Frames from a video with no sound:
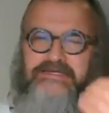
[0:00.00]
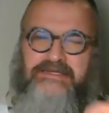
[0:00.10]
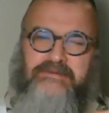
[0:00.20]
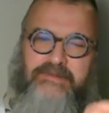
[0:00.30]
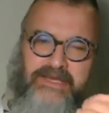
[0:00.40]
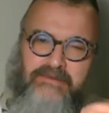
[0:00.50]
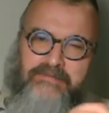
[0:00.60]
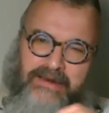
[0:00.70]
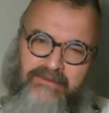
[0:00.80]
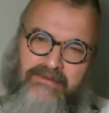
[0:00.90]
easily
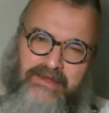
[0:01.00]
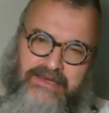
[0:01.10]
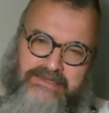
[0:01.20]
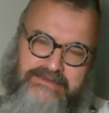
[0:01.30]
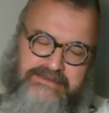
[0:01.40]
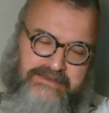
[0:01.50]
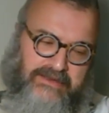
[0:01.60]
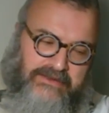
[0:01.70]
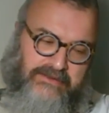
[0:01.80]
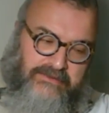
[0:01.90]
become paralyzed
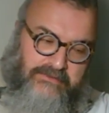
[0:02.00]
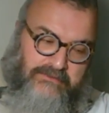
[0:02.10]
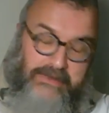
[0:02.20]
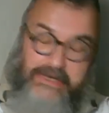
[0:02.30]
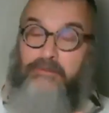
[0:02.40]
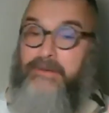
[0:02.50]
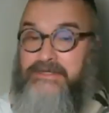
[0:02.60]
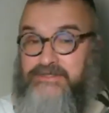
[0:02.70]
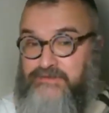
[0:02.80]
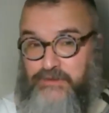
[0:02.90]
by our
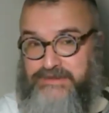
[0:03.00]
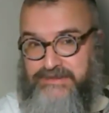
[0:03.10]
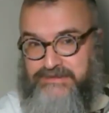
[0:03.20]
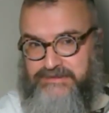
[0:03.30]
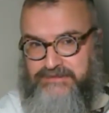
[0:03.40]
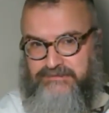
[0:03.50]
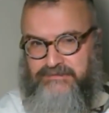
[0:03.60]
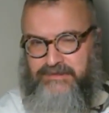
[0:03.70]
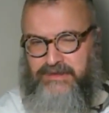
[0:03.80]
abundance of choices